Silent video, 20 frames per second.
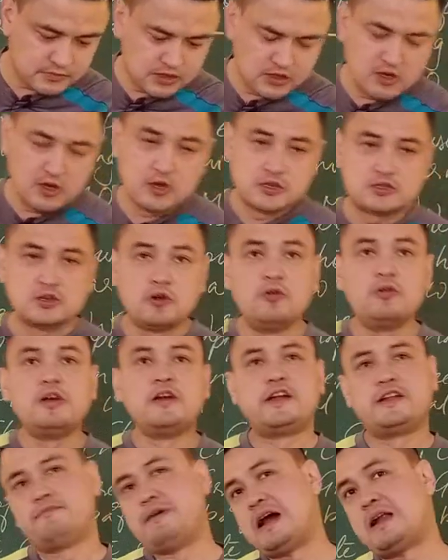So
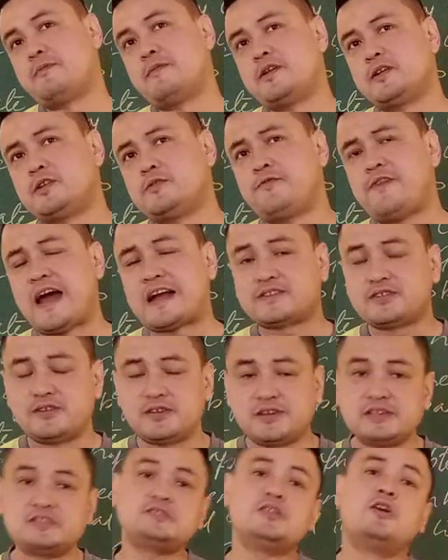environmental factor
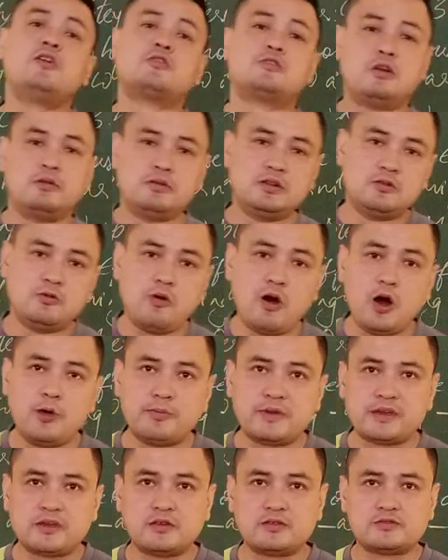is global
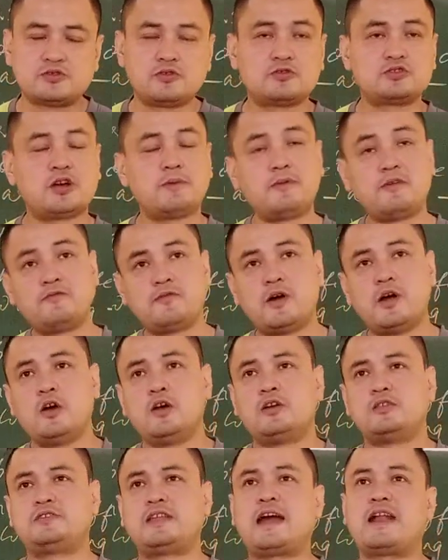warming. So some
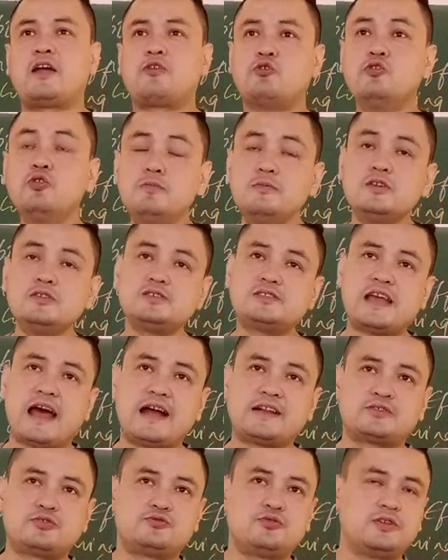of there are rumors
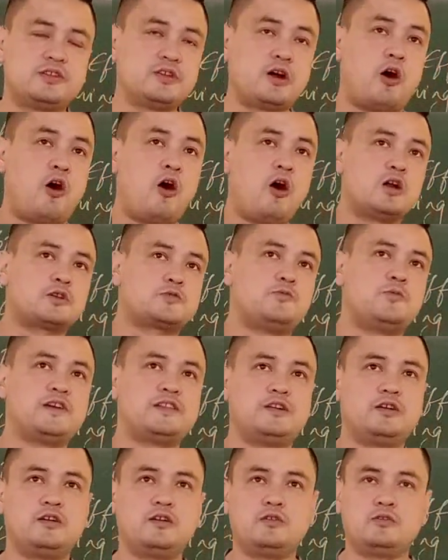that during a hot weather,
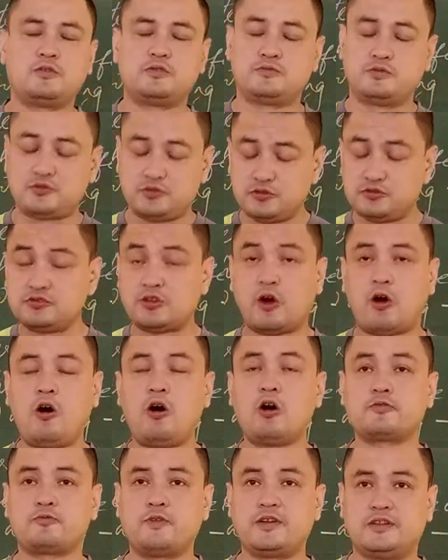uh, due to the
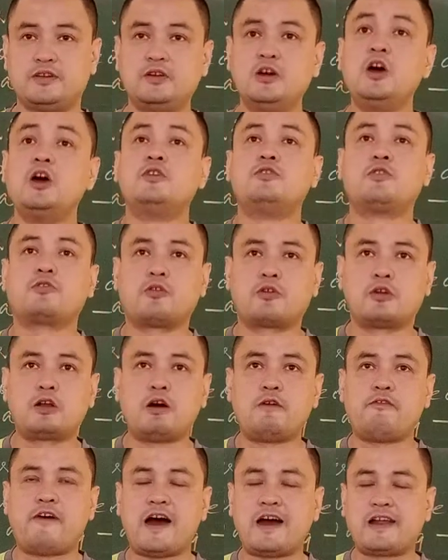hot weather, the
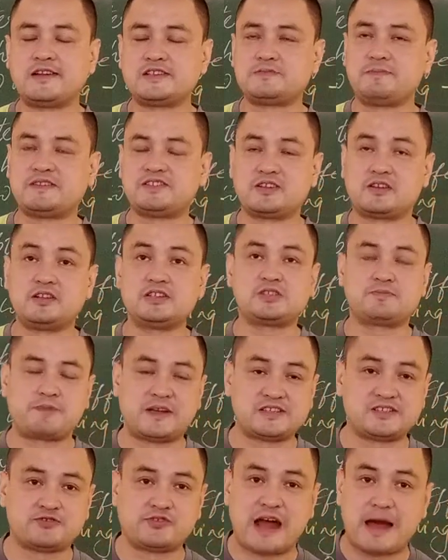coronavirus basically
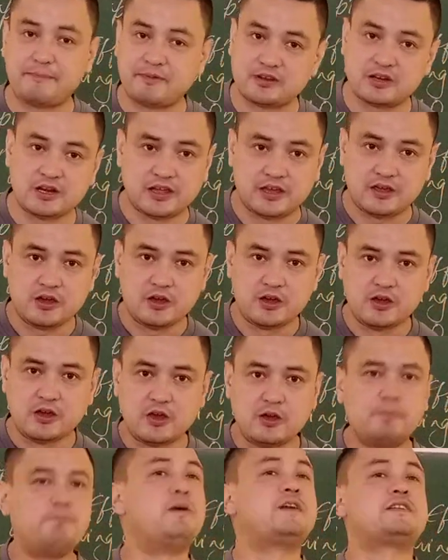spreads rapidly.
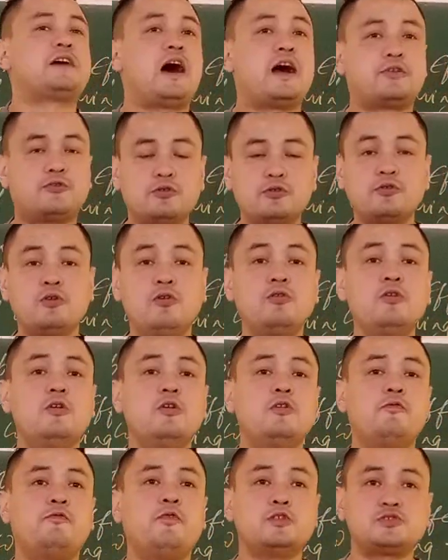But I don't
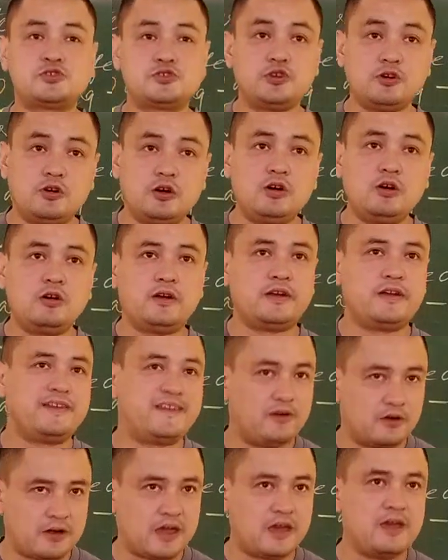know for sure.
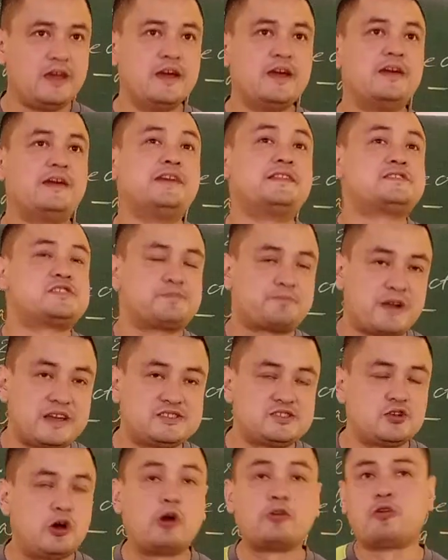Okay, it
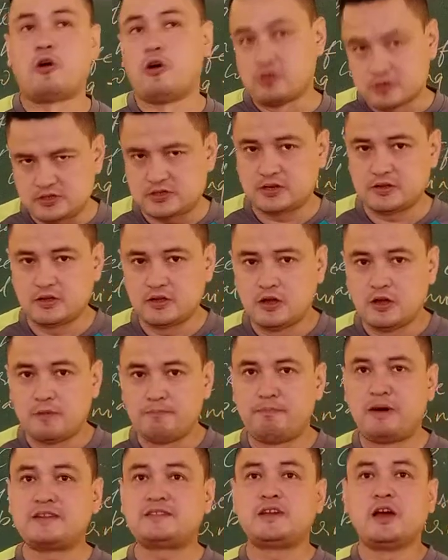spreads or not.
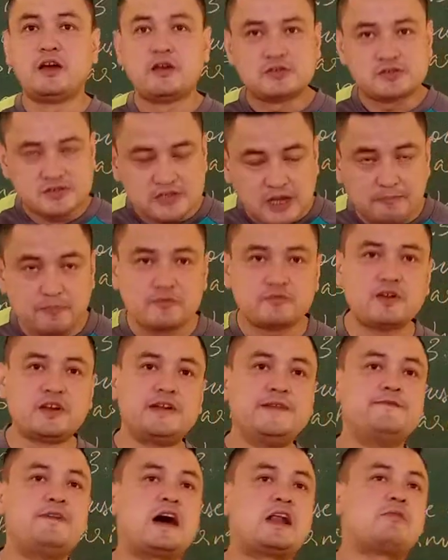But some of the
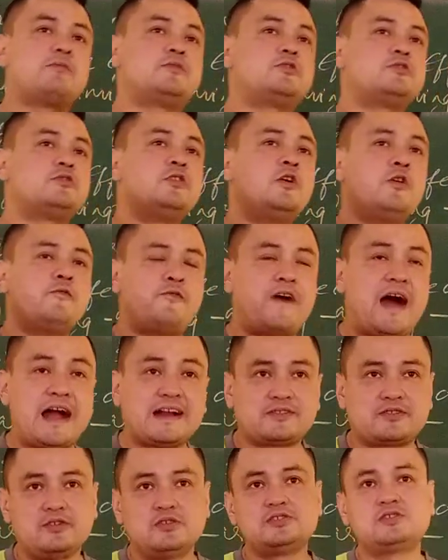environmental
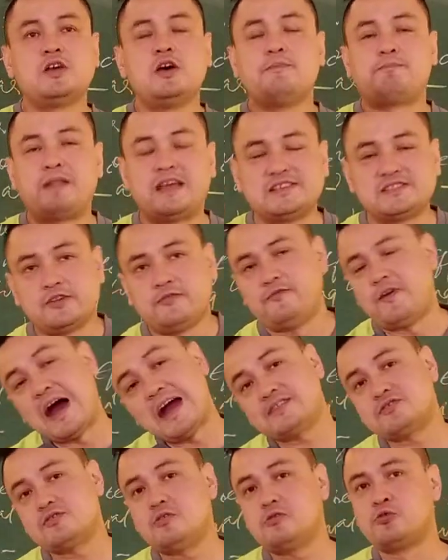factors plays a
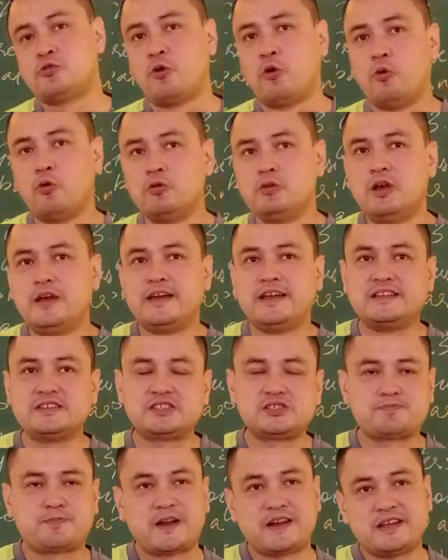vital role in
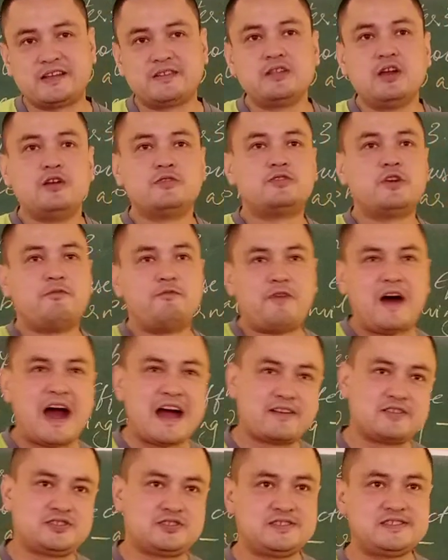spreading the
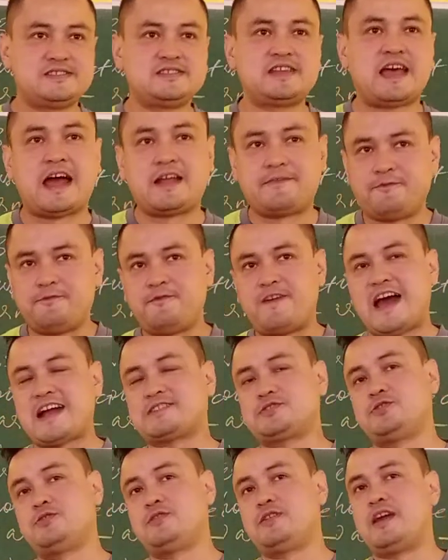viruses and
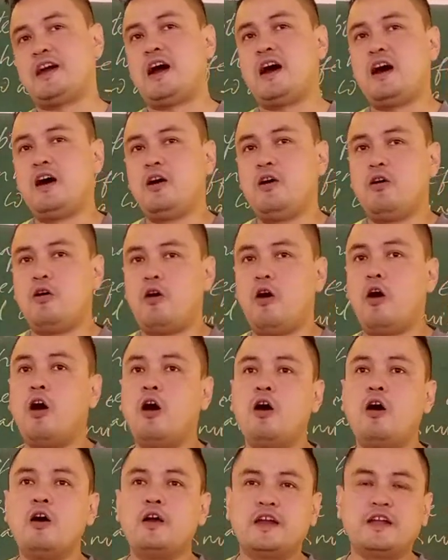bacteria
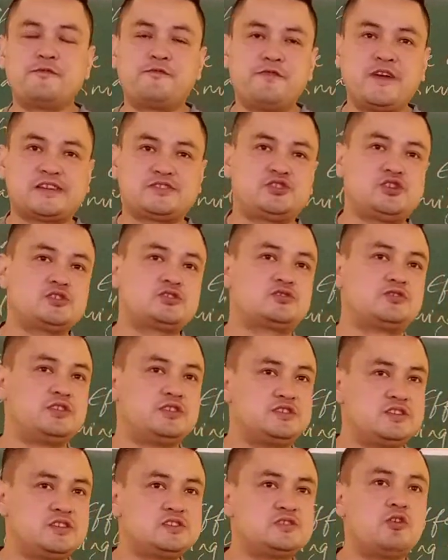or infectious
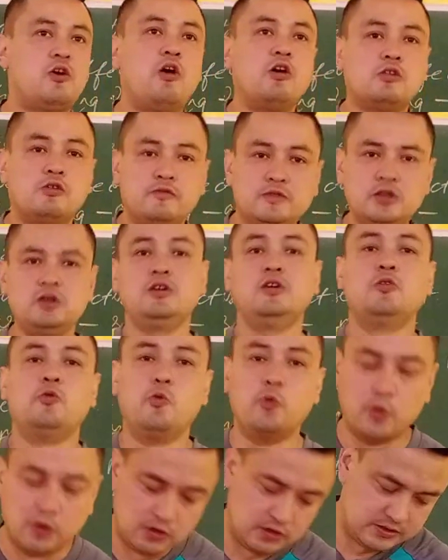diseases all over the
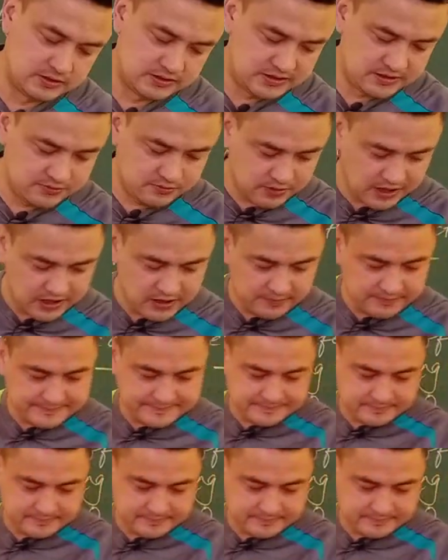world, okay?